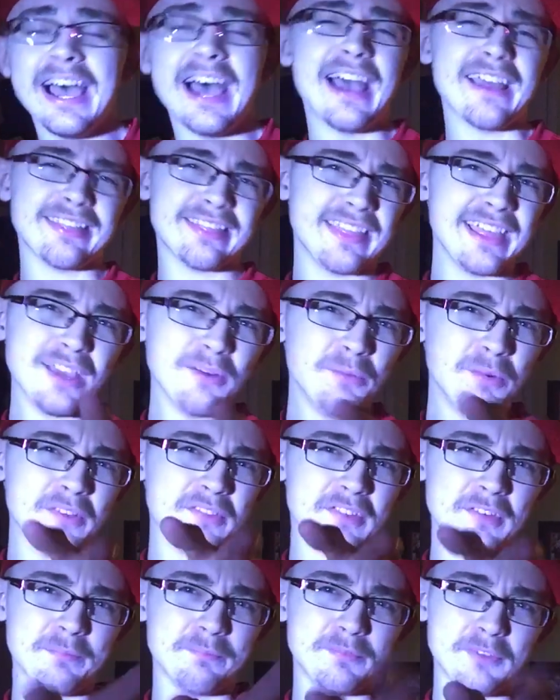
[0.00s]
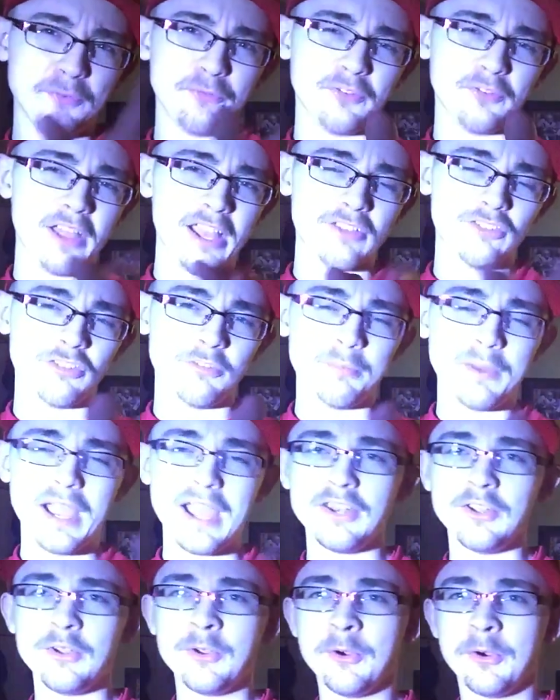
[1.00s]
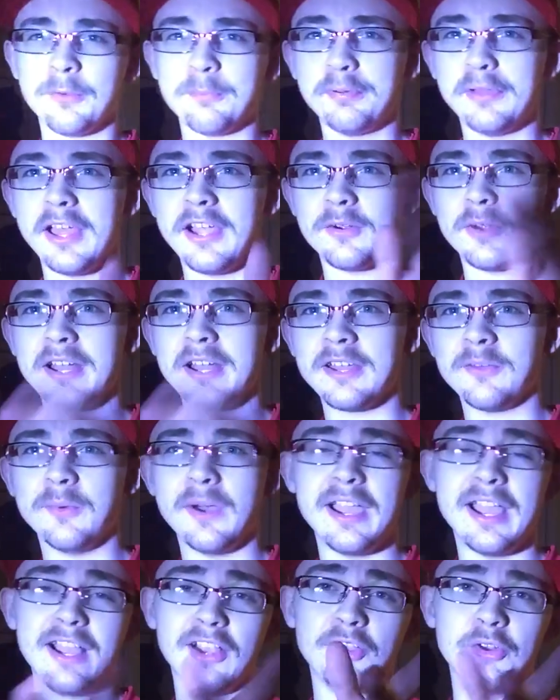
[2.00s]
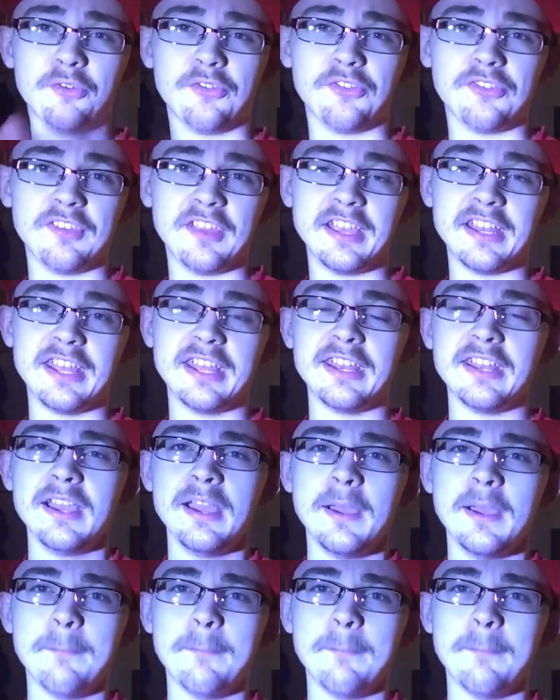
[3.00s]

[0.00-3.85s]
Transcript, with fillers: I think it was a deflection by a New York player anyway. I could have seen it.